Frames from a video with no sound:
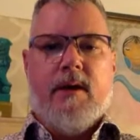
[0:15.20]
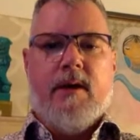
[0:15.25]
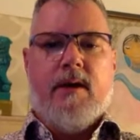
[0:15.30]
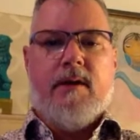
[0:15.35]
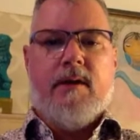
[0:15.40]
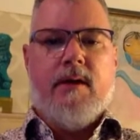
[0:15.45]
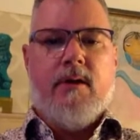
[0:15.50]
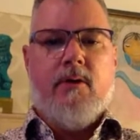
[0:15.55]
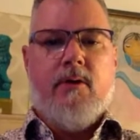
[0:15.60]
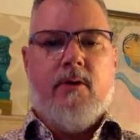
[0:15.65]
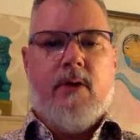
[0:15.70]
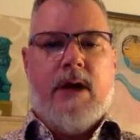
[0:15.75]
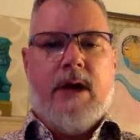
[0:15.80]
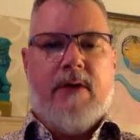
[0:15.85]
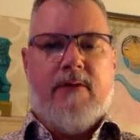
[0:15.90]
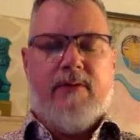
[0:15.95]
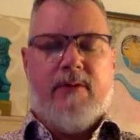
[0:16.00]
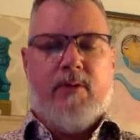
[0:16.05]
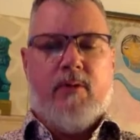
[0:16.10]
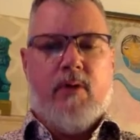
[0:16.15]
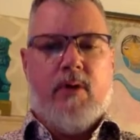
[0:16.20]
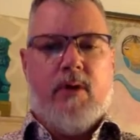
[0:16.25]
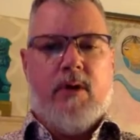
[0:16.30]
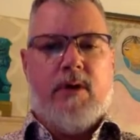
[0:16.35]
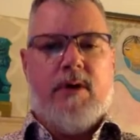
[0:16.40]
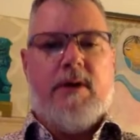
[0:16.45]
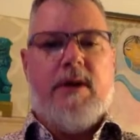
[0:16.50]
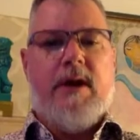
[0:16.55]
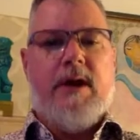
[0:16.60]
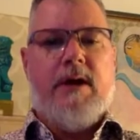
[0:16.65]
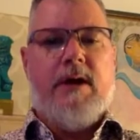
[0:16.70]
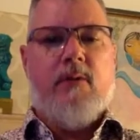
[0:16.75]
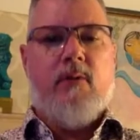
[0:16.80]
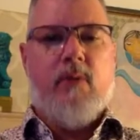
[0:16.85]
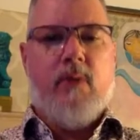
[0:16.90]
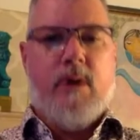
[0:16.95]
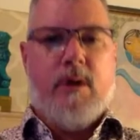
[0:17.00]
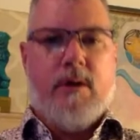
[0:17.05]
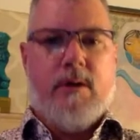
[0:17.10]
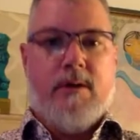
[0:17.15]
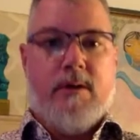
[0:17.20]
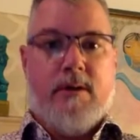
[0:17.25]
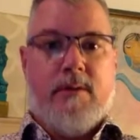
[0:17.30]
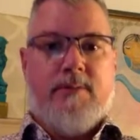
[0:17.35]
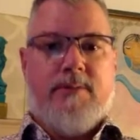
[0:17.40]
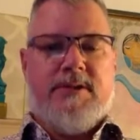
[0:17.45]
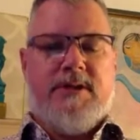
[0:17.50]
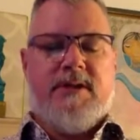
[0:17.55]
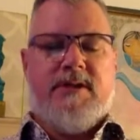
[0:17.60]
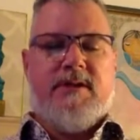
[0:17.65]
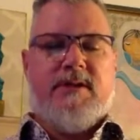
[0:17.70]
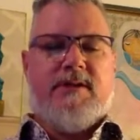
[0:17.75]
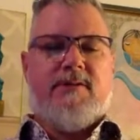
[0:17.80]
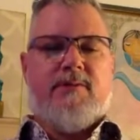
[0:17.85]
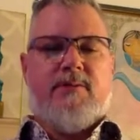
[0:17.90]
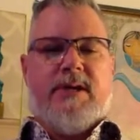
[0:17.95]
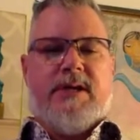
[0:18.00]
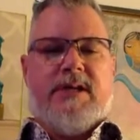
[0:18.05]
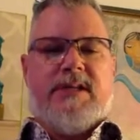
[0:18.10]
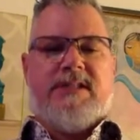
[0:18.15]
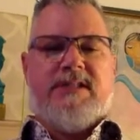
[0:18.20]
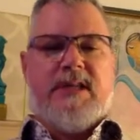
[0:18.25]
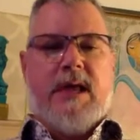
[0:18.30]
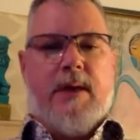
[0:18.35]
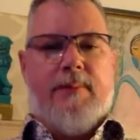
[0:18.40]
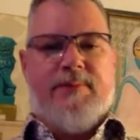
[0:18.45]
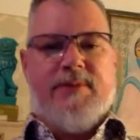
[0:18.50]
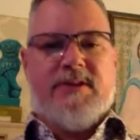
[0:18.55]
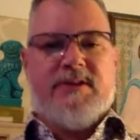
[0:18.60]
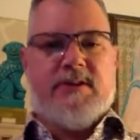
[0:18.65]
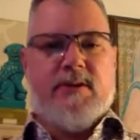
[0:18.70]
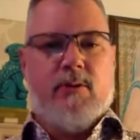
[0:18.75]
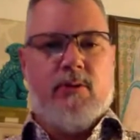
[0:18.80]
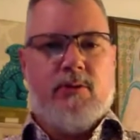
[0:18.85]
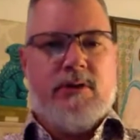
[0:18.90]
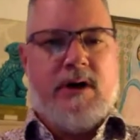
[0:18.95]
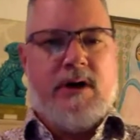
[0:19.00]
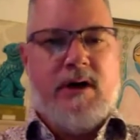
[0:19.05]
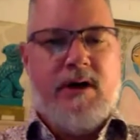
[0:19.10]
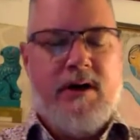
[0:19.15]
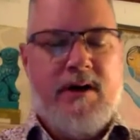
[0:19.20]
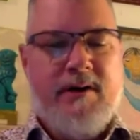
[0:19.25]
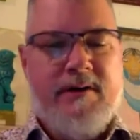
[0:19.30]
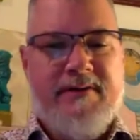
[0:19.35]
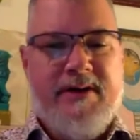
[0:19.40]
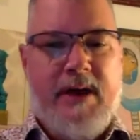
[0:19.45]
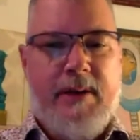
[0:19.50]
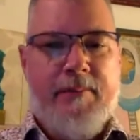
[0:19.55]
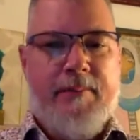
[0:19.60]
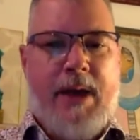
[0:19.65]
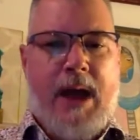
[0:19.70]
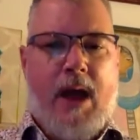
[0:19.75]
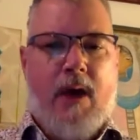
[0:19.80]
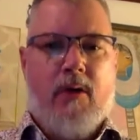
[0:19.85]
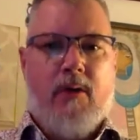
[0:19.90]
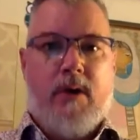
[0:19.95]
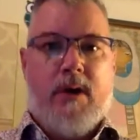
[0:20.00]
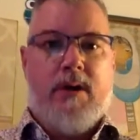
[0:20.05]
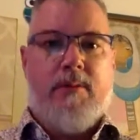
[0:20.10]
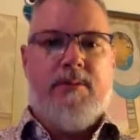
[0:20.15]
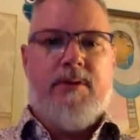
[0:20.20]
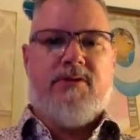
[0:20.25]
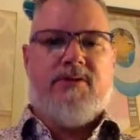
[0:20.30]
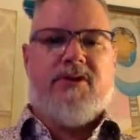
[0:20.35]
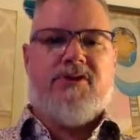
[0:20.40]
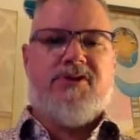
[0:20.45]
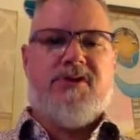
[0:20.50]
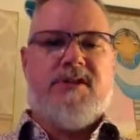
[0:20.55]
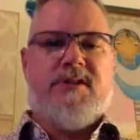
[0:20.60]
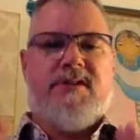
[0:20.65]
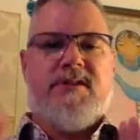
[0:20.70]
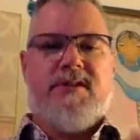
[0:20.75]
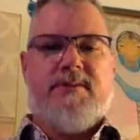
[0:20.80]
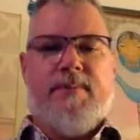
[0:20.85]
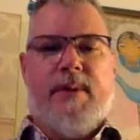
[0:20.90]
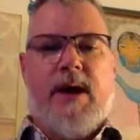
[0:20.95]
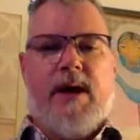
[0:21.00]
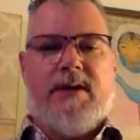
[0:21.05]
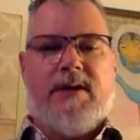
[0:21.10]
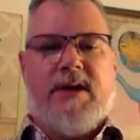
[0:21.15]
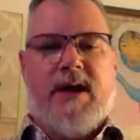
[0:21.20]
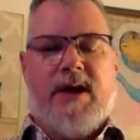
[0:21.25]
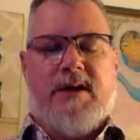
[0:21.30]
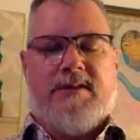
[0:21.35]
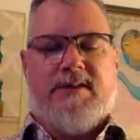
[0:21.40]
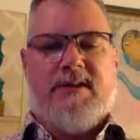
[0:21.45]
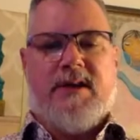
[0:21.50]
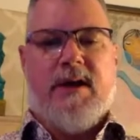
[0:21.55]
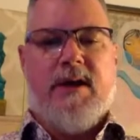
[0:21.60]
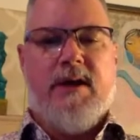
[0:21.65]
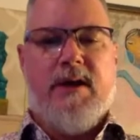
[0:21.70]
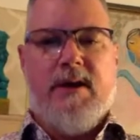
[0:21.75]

Hello, everyone, and welcome to this week's episode of Empowering Musicians Podcast.